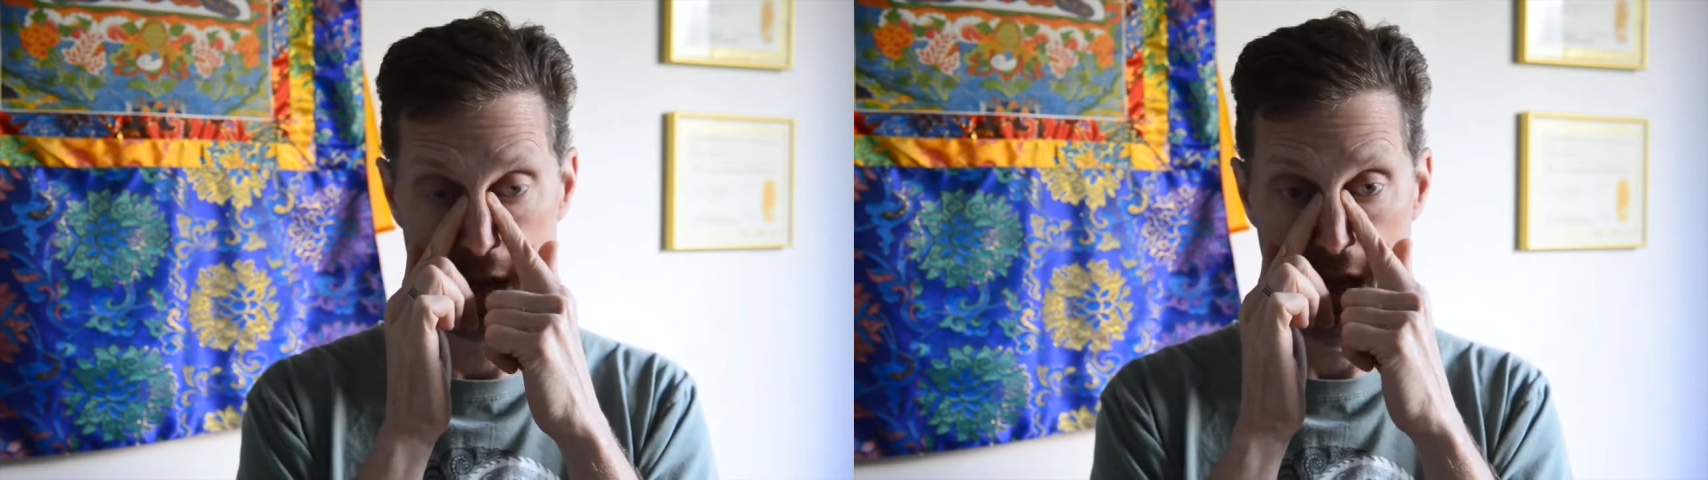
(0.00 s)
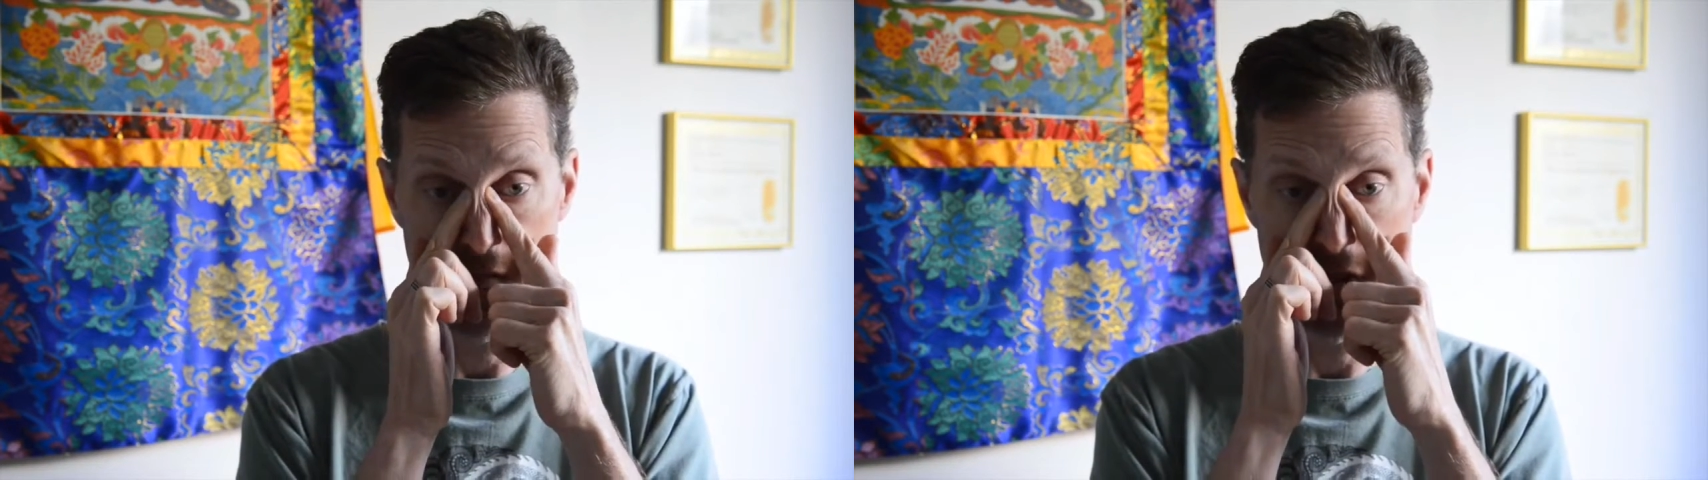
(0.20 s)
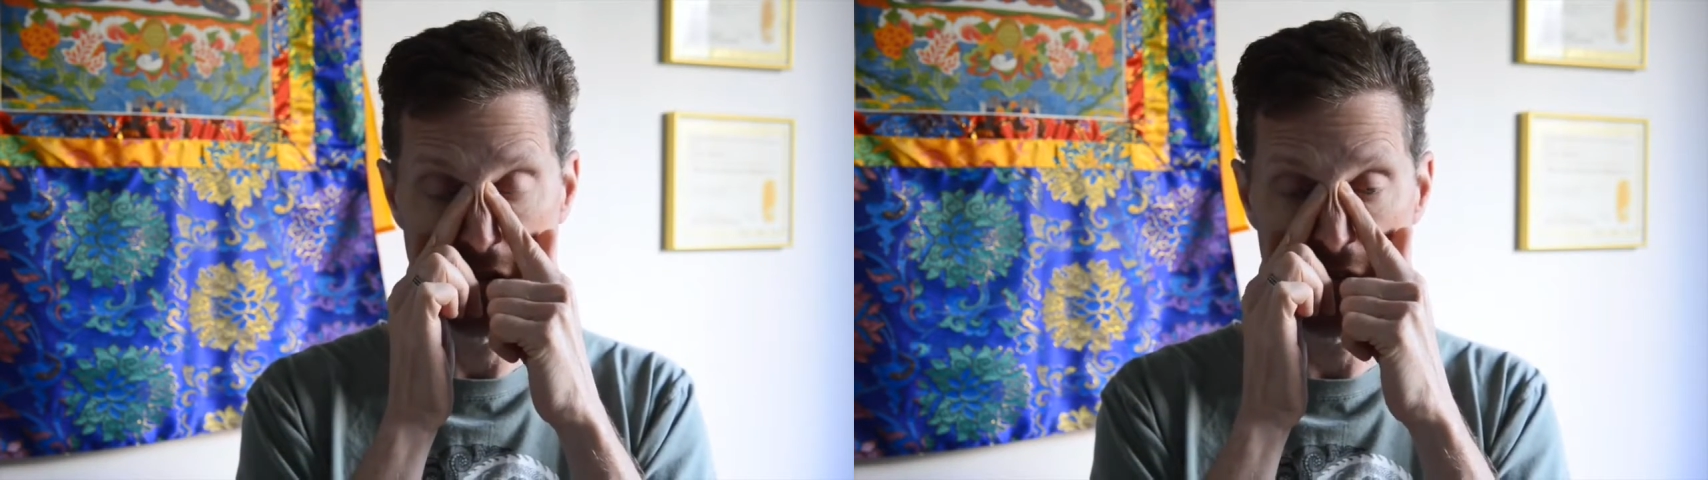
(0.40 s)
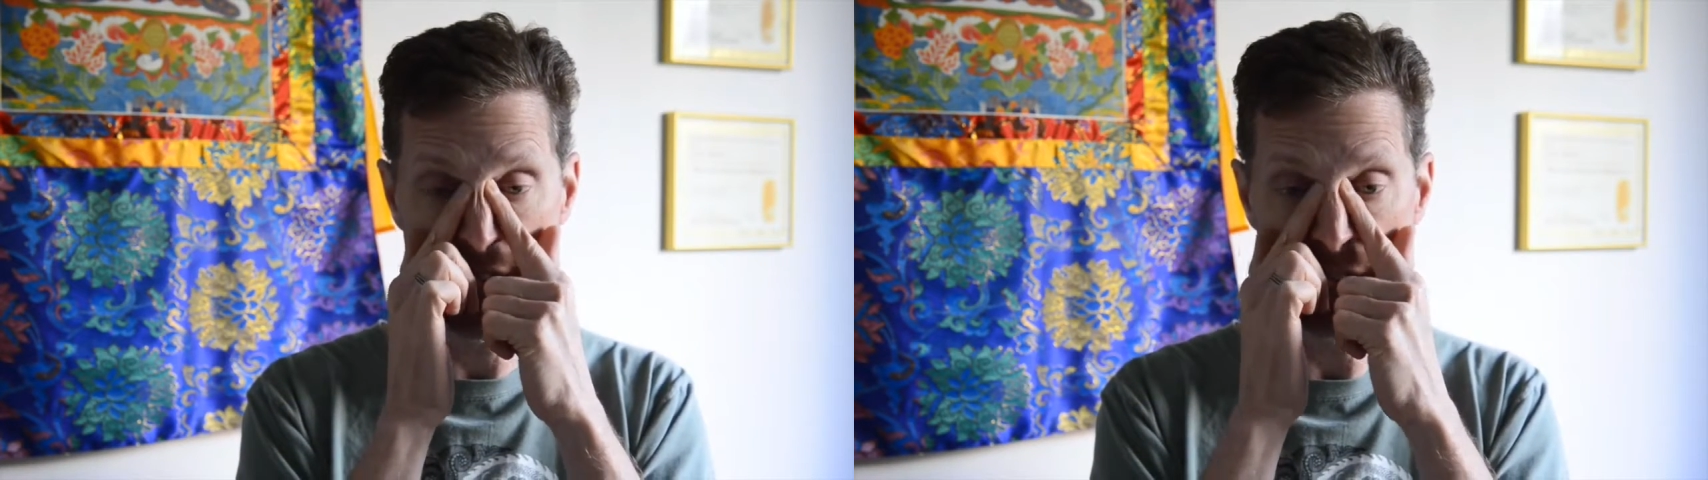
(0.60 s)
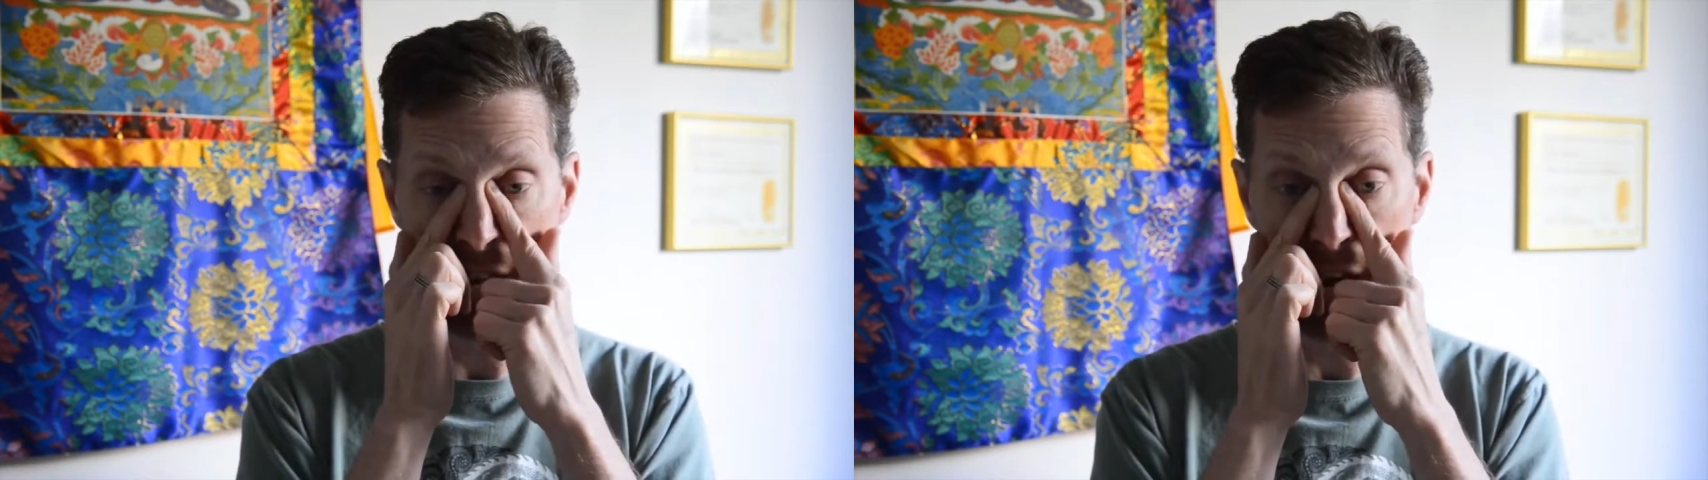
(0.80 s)
After you've
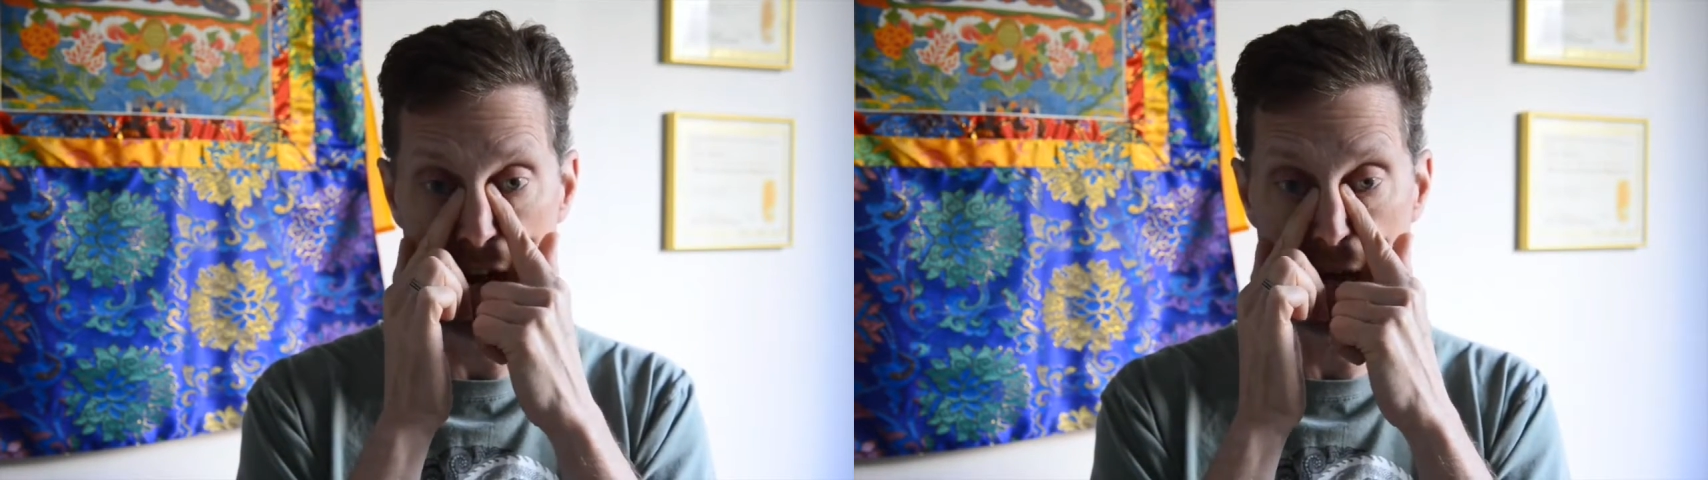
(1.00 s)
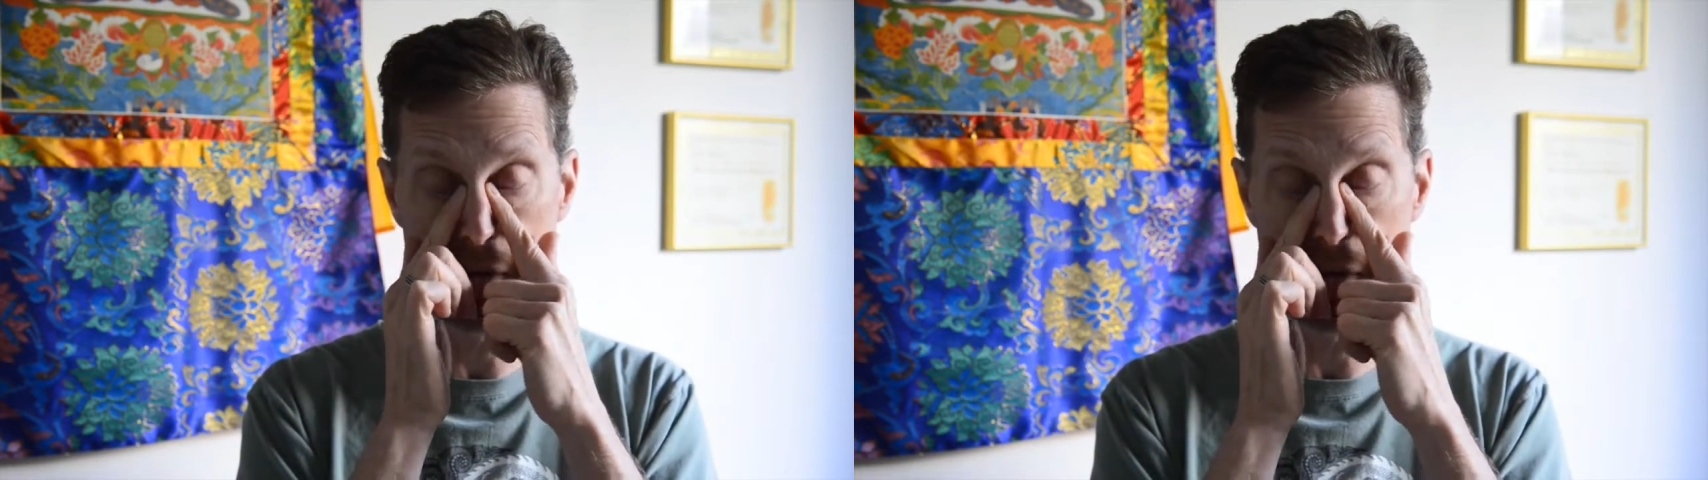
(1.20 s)
done 9,